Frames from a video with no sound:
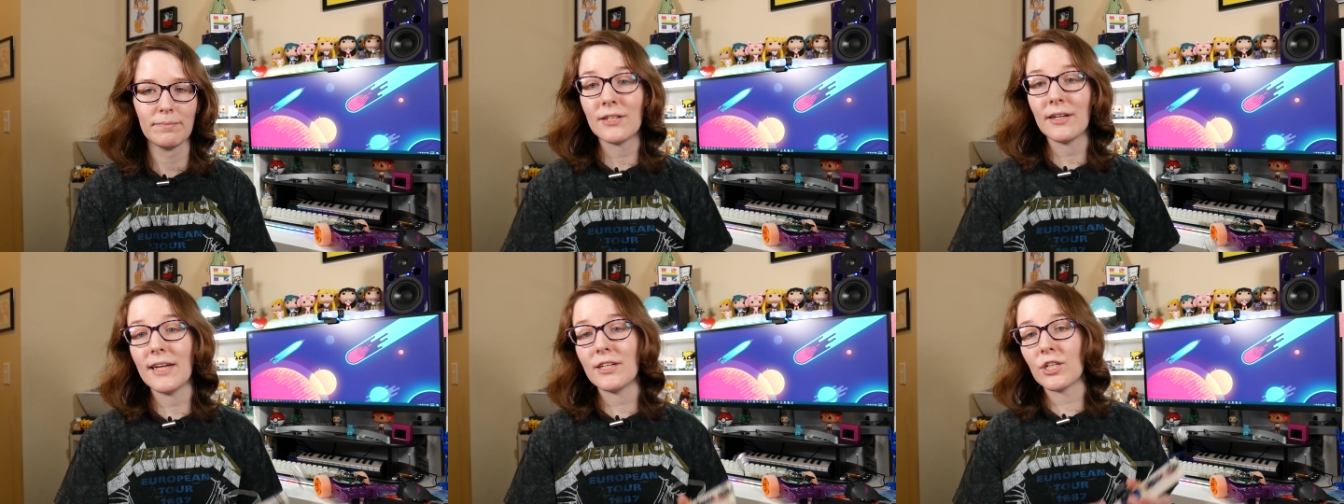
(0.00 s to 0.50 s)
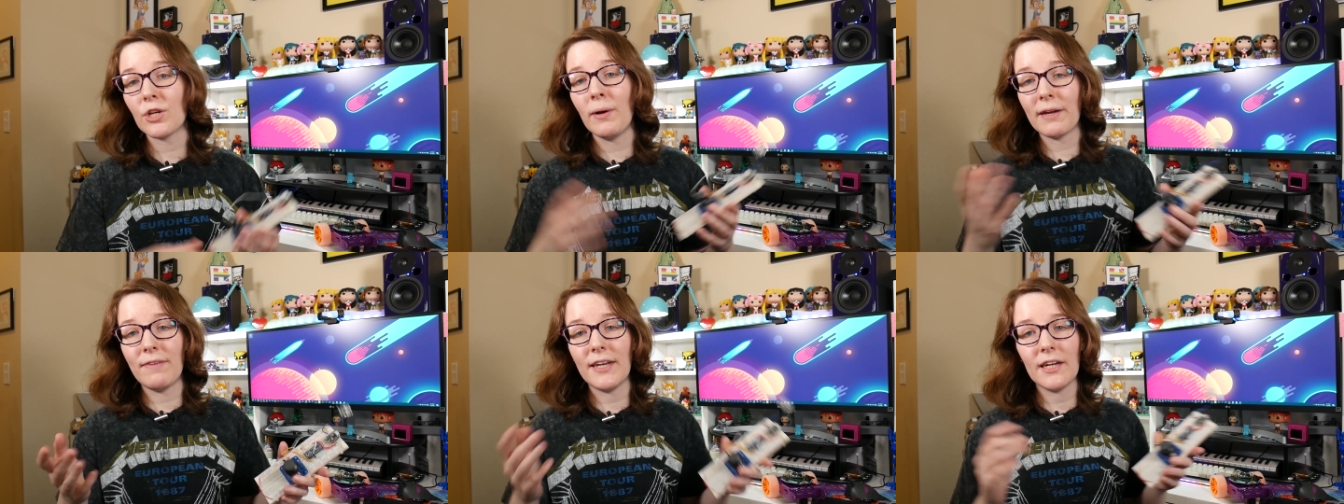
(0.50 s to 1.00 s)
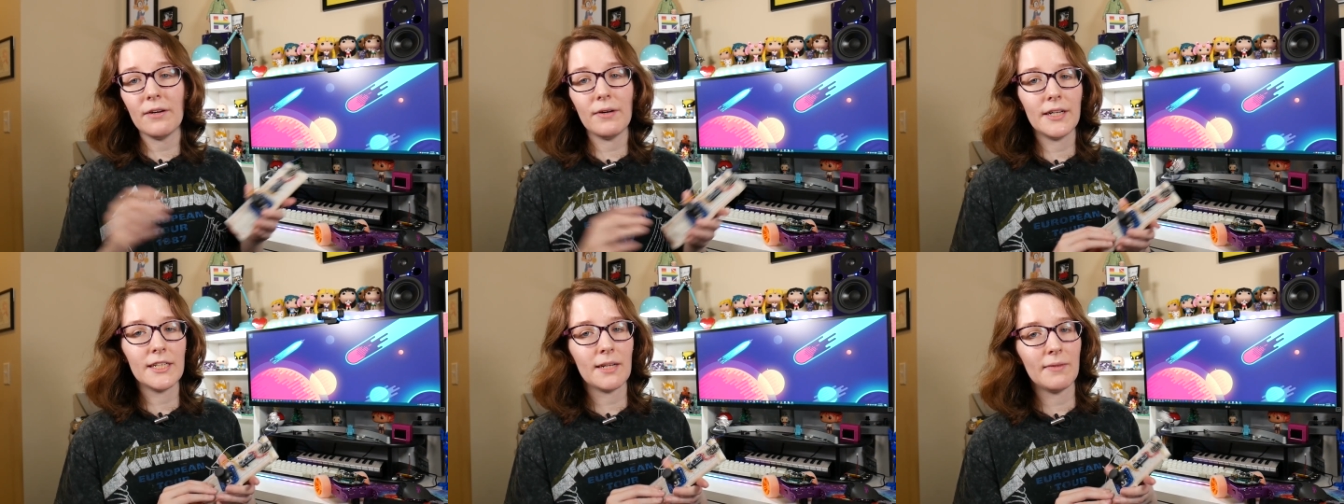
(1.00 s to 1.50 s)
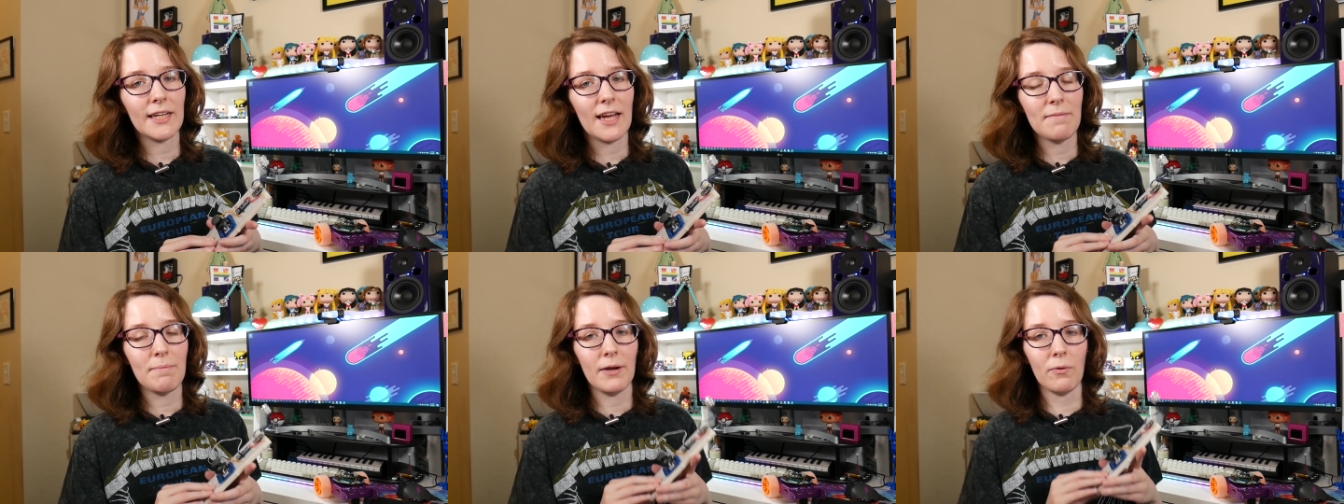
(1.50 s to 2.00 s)
So yeah, just a quick video on something
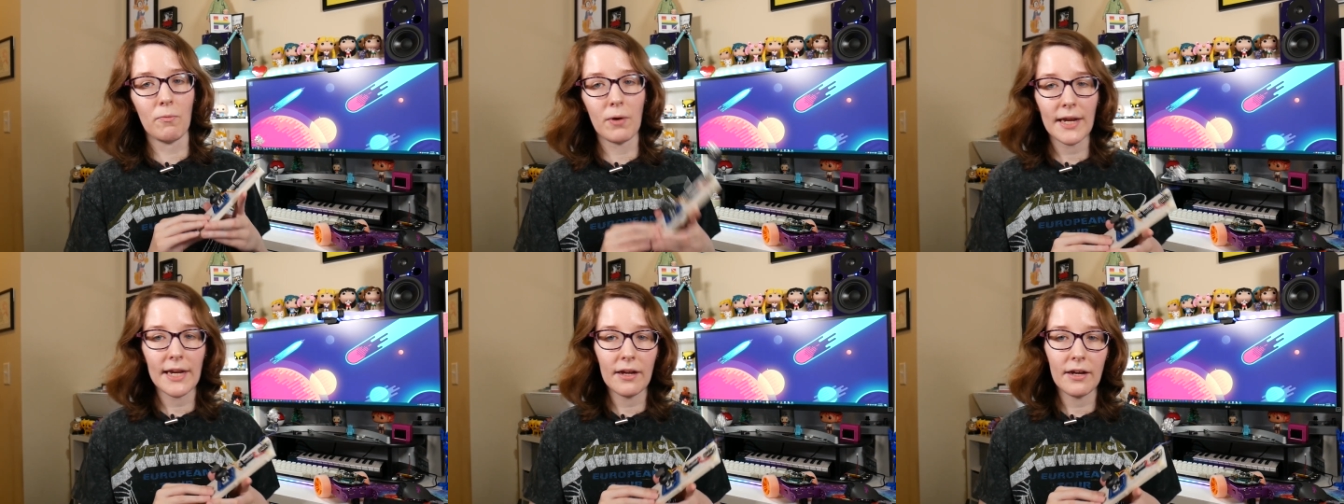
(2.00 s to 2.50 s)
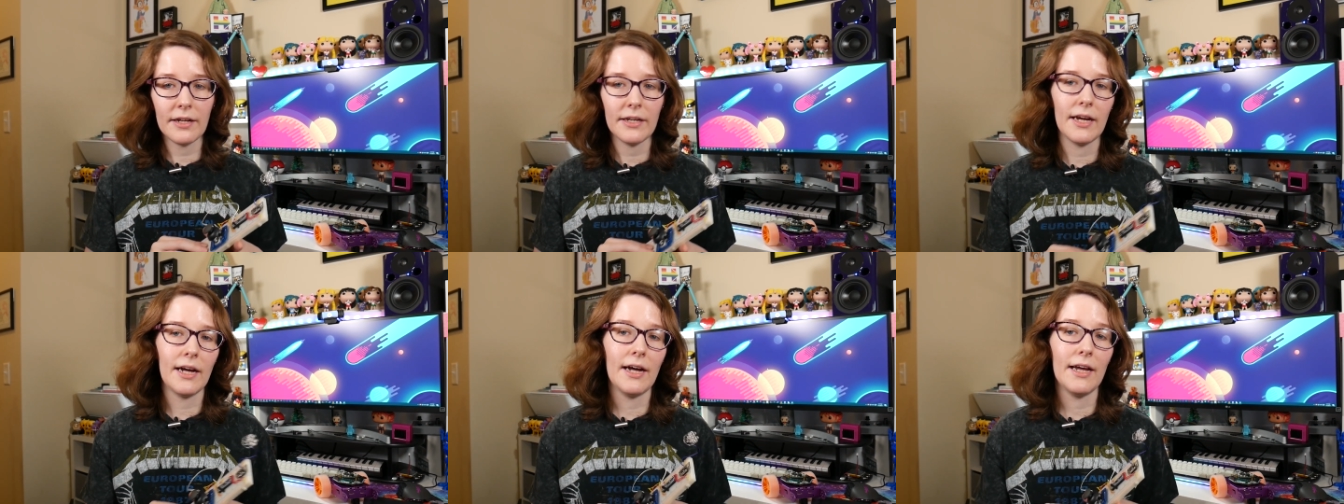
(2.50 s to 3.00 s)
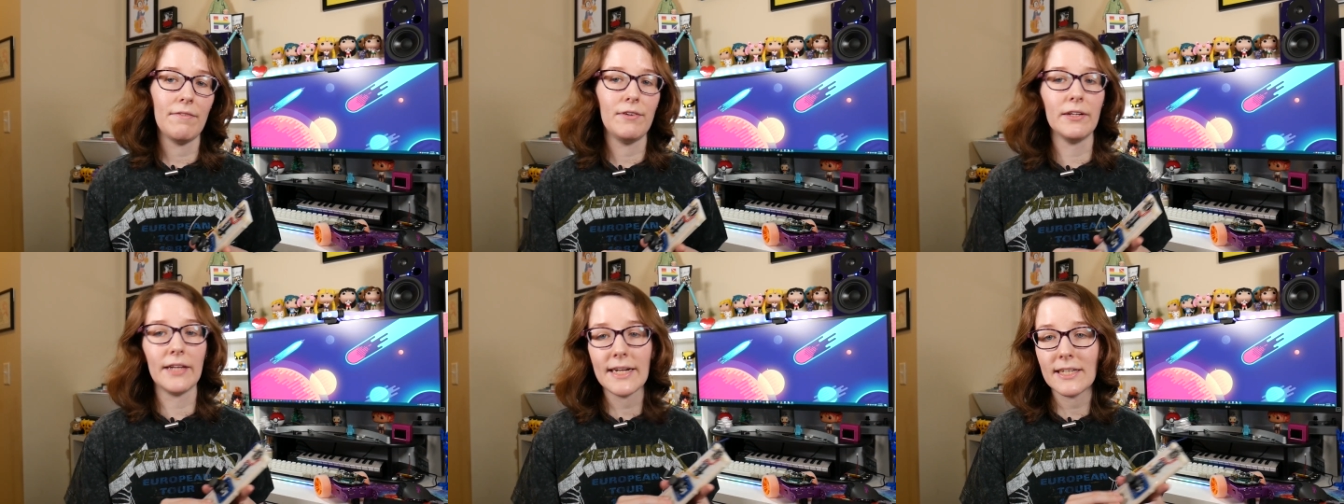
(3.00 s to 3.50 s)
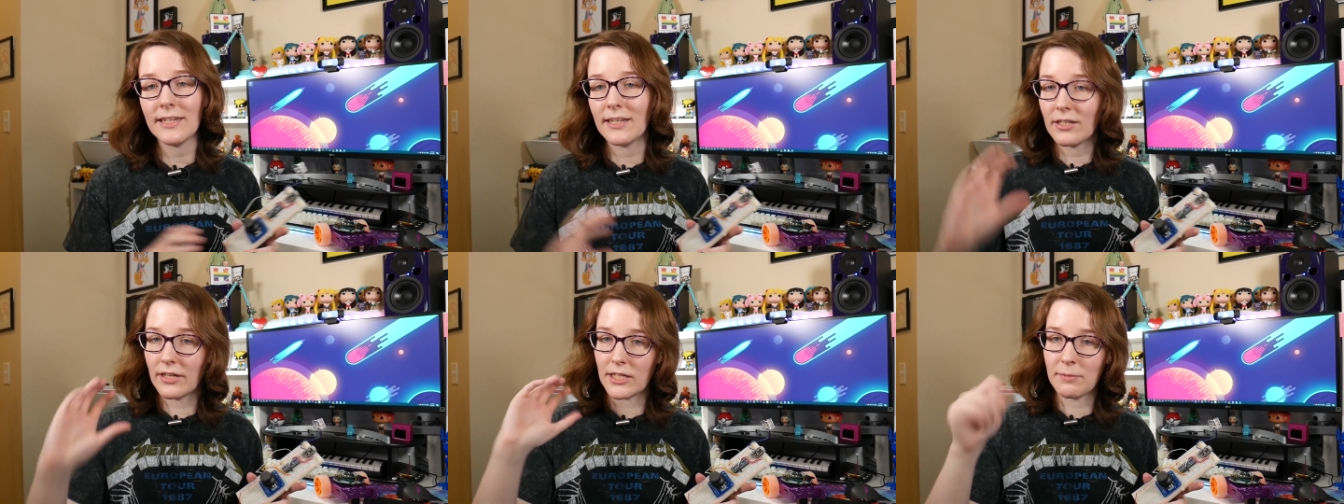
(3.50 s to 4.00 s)
I've been working on. Uh, if you liked
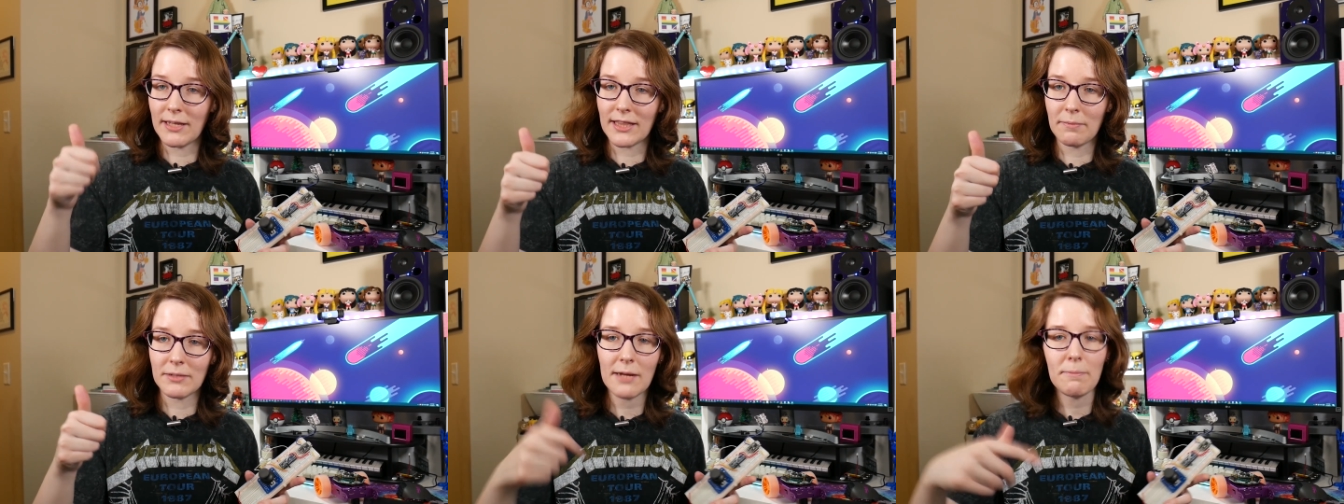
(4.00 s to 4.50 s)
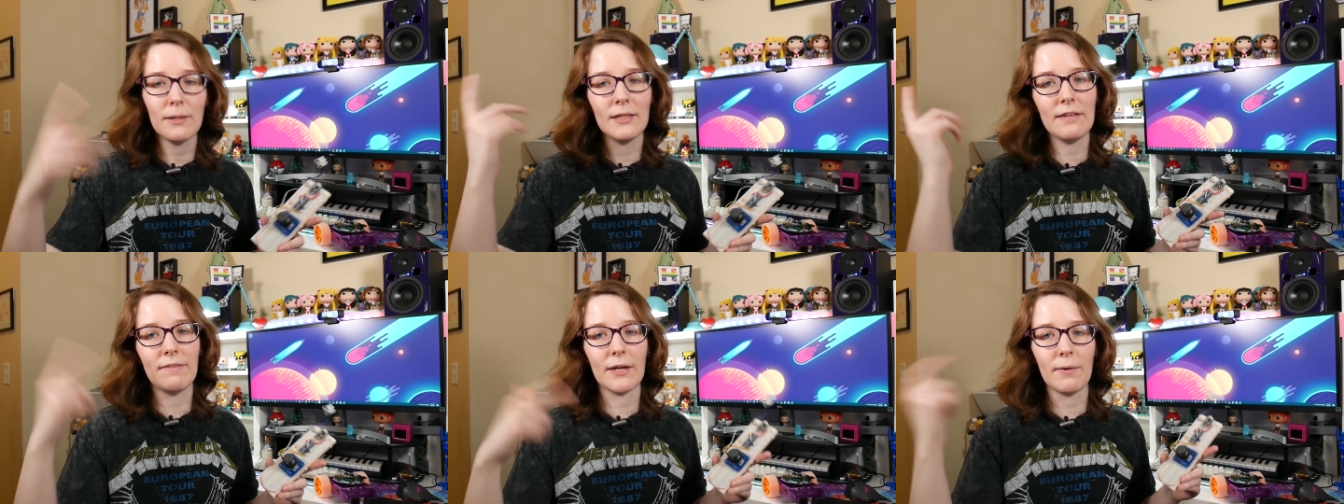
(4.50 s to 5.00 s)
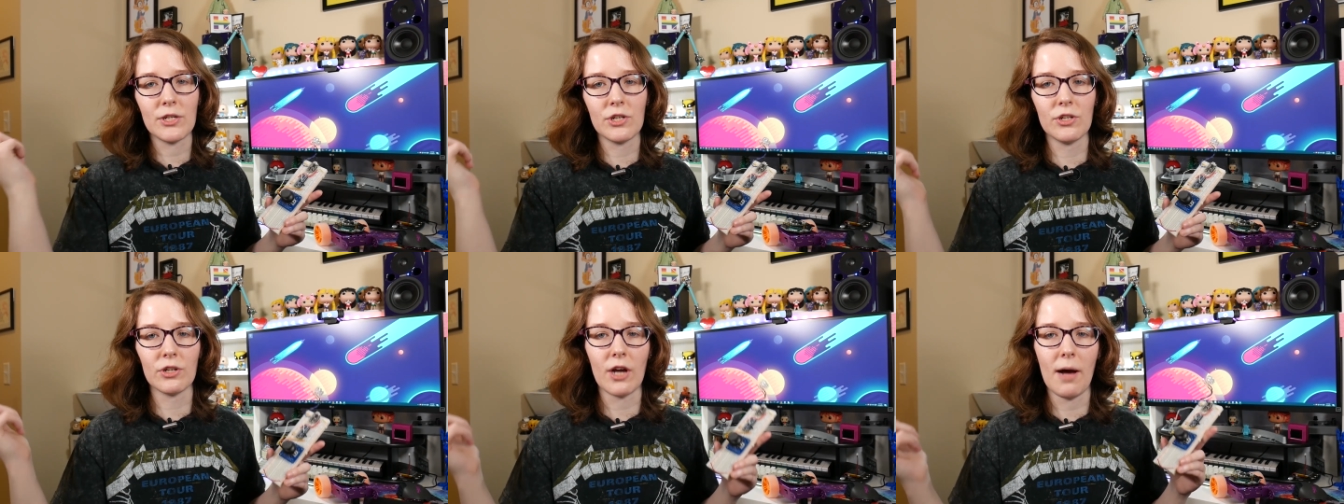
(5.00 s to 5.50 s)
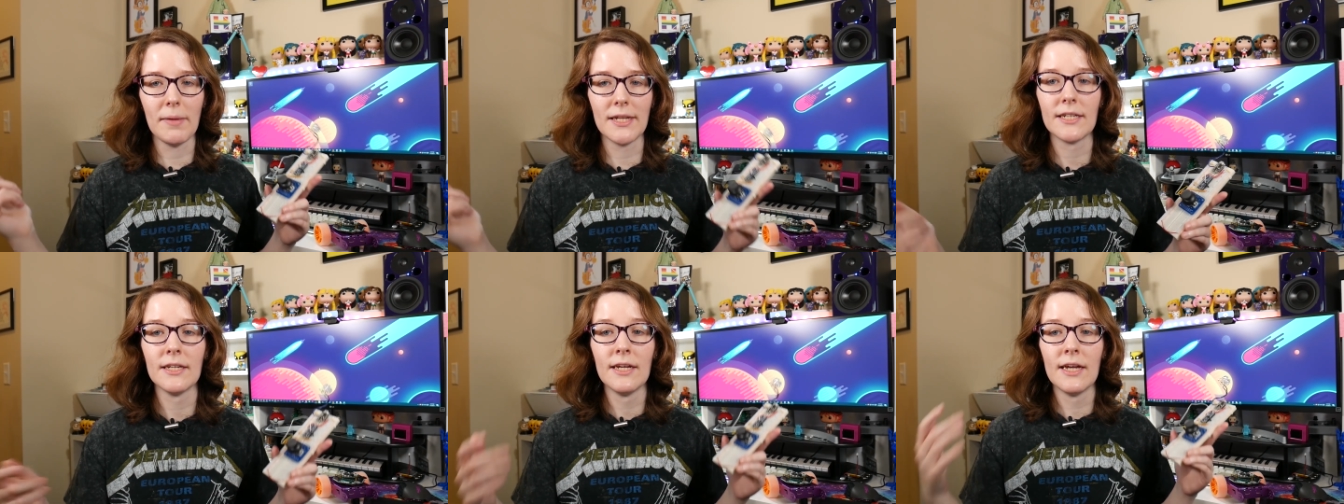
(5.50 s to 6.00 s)
it, toss me a thumbs up, leave any questions or comments